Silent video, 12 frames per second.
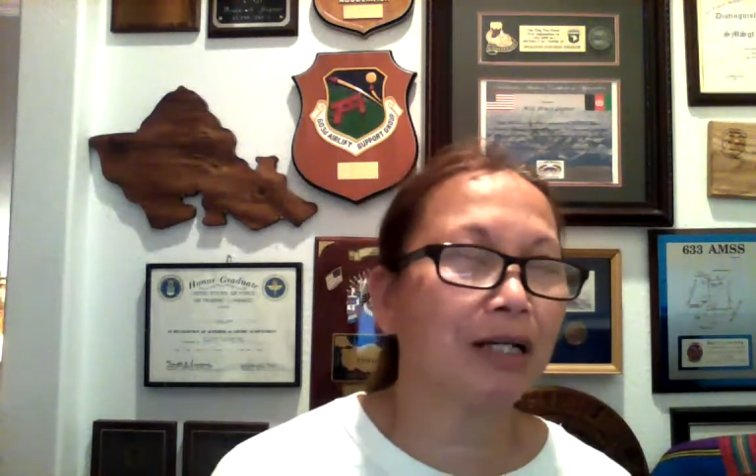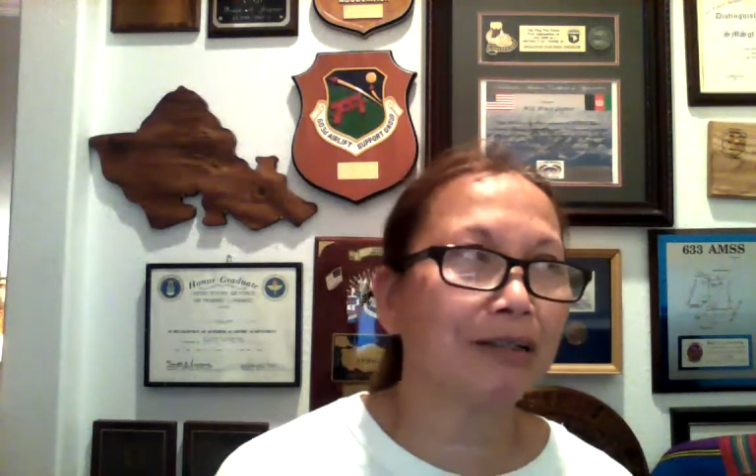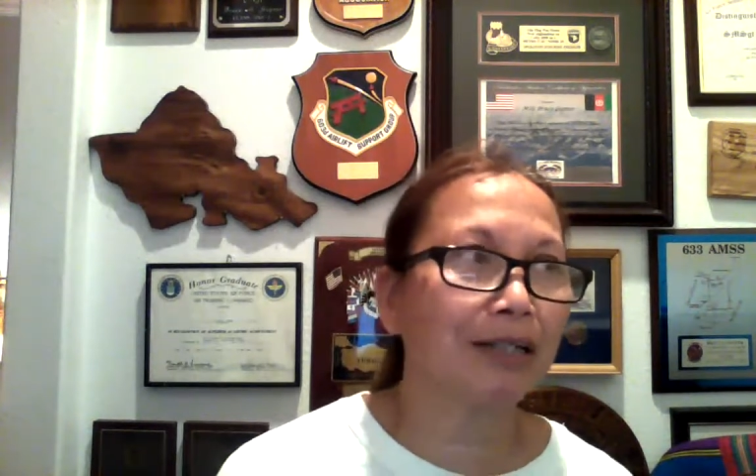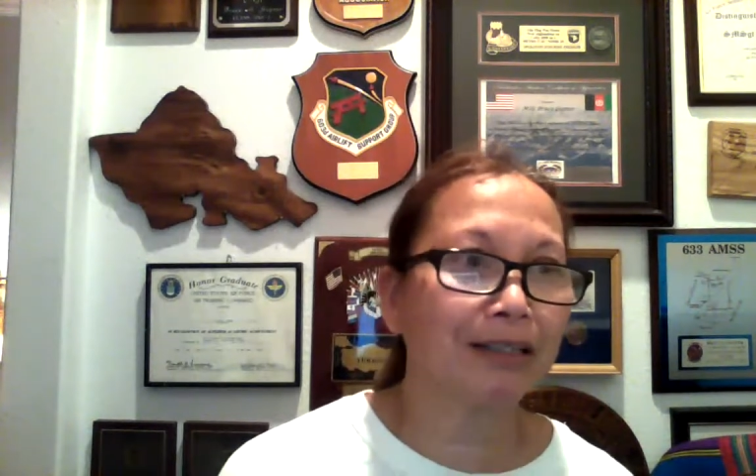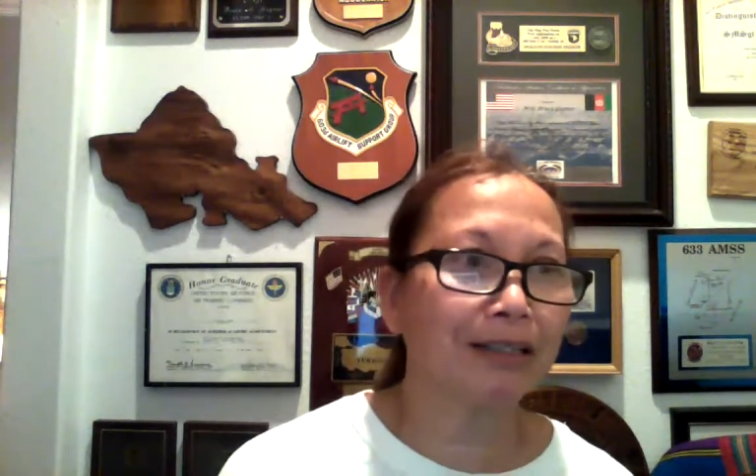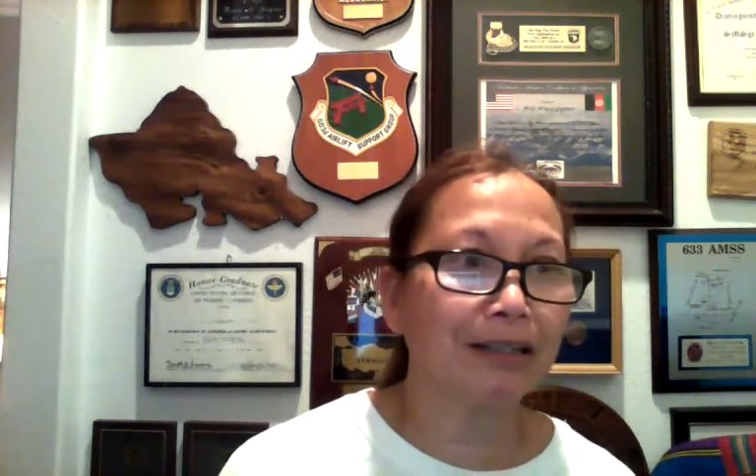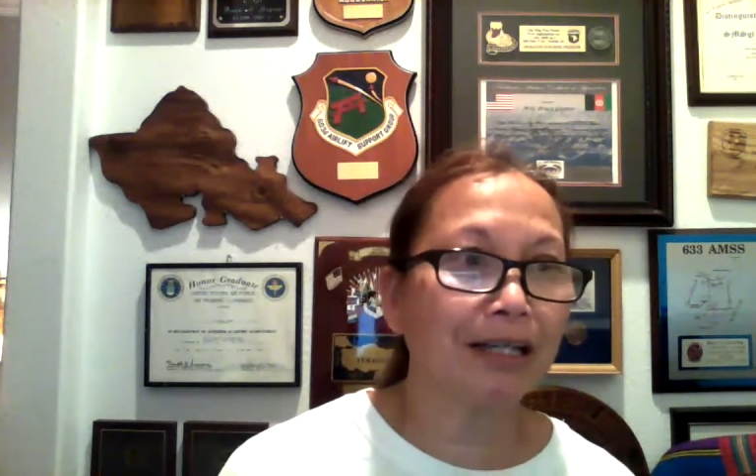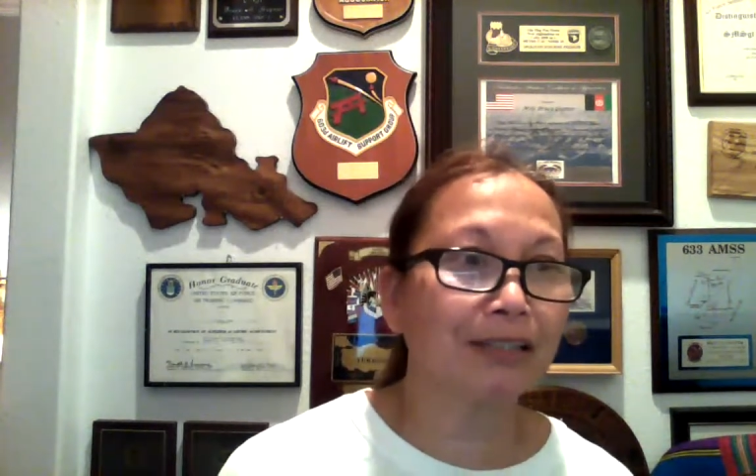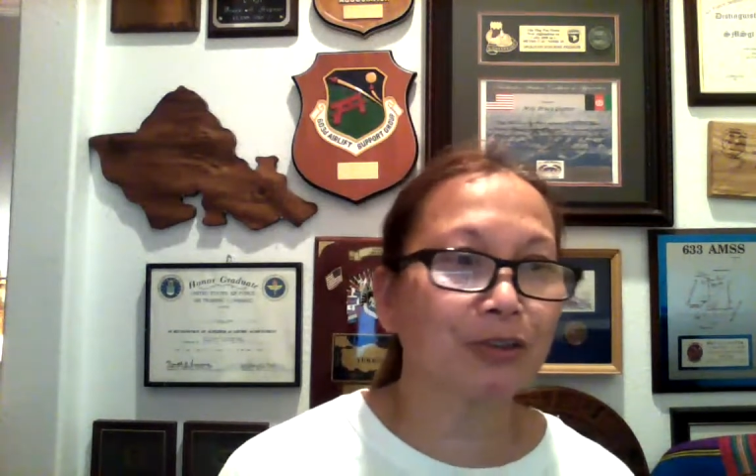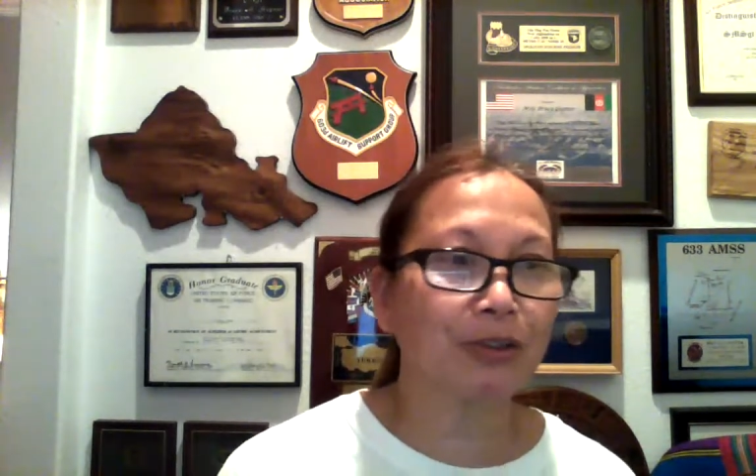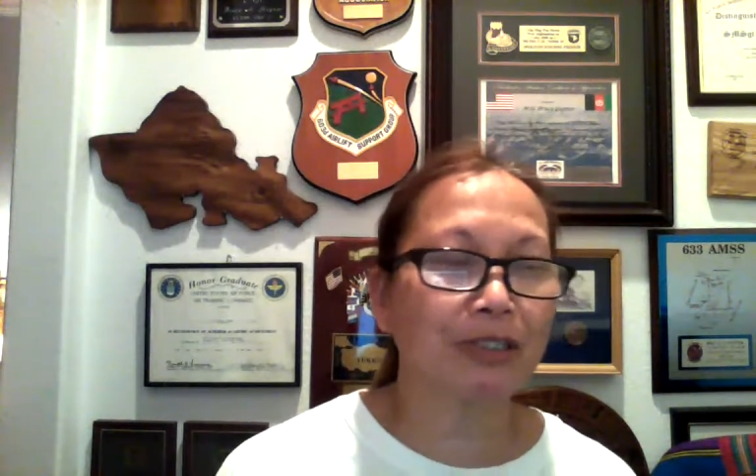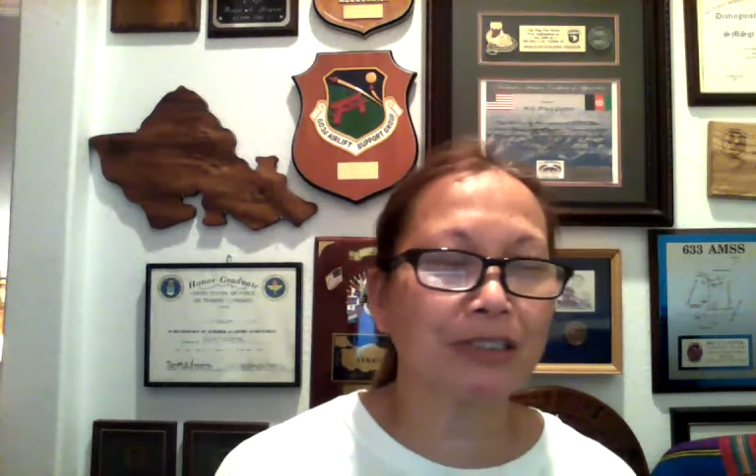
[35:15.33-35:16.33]
fire and
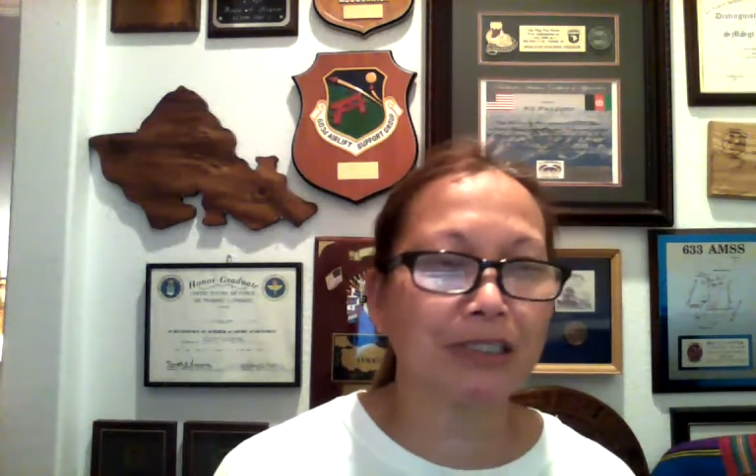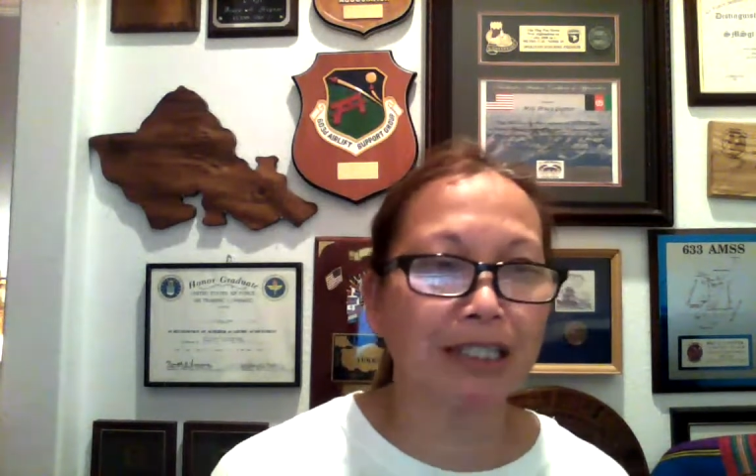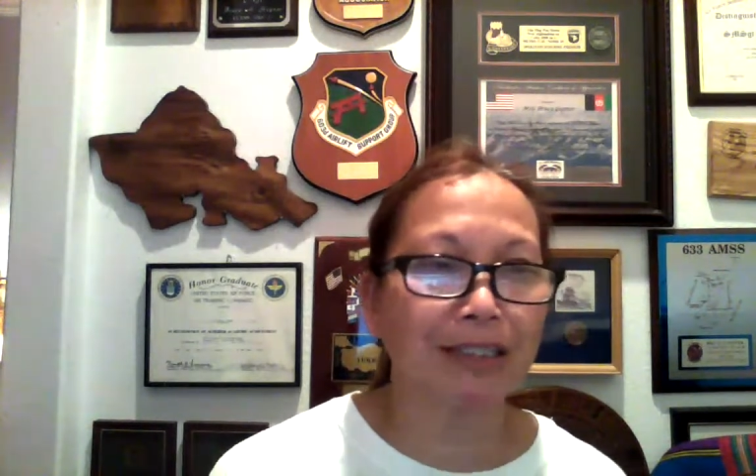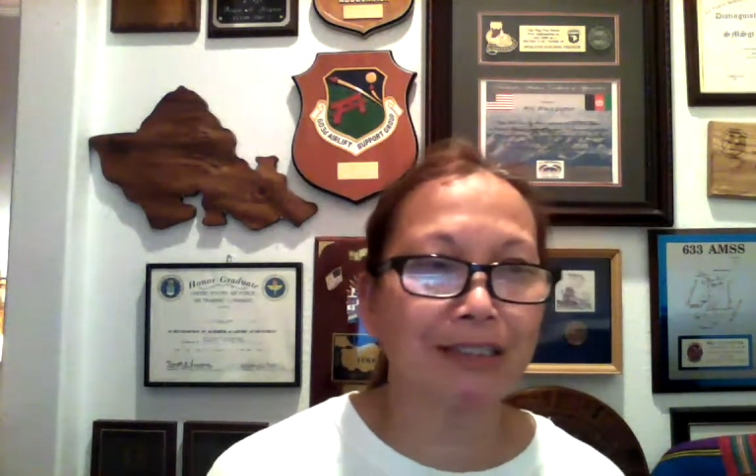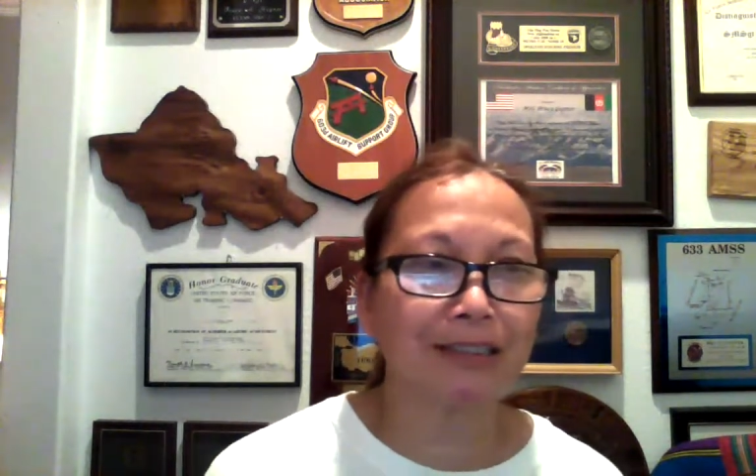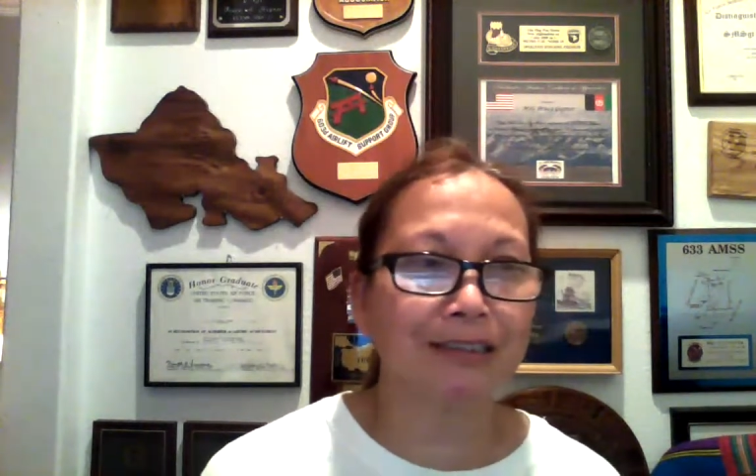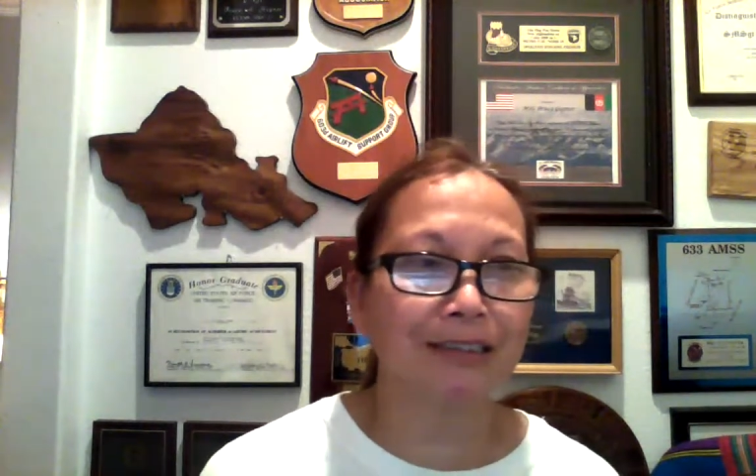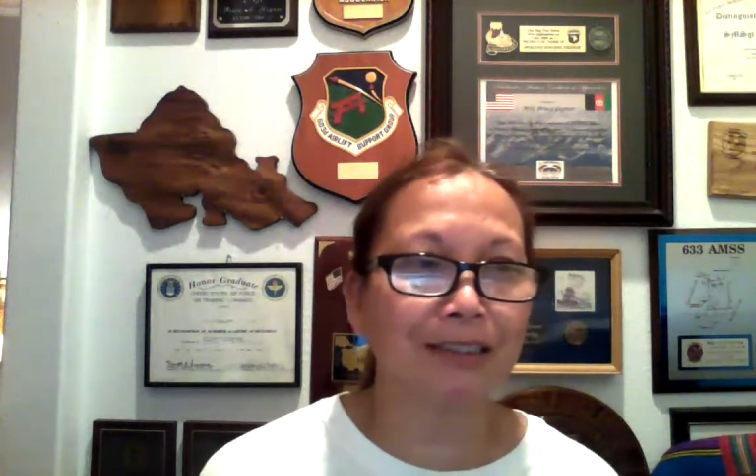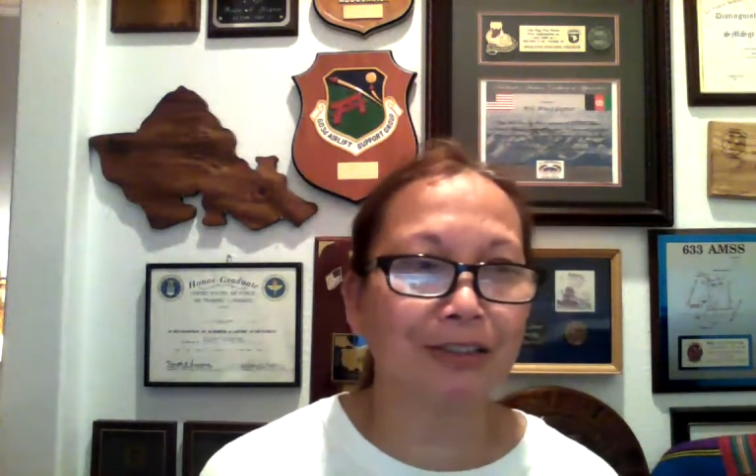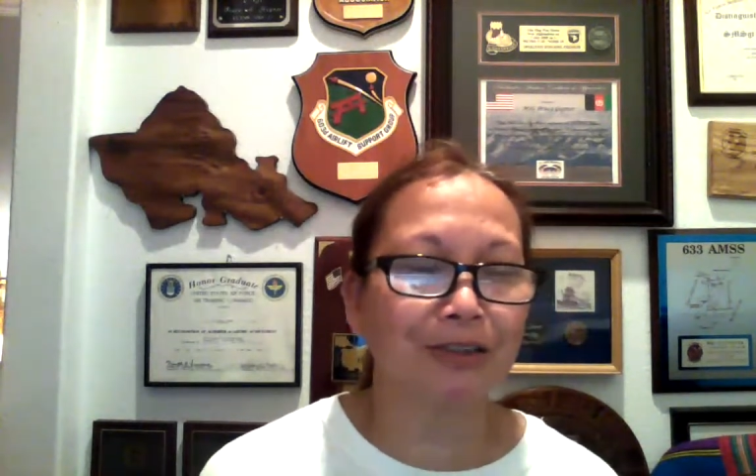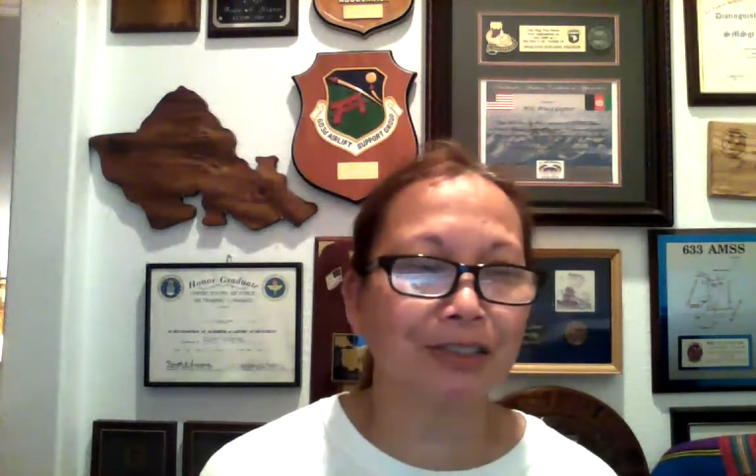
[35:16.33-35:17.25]
they get so excited,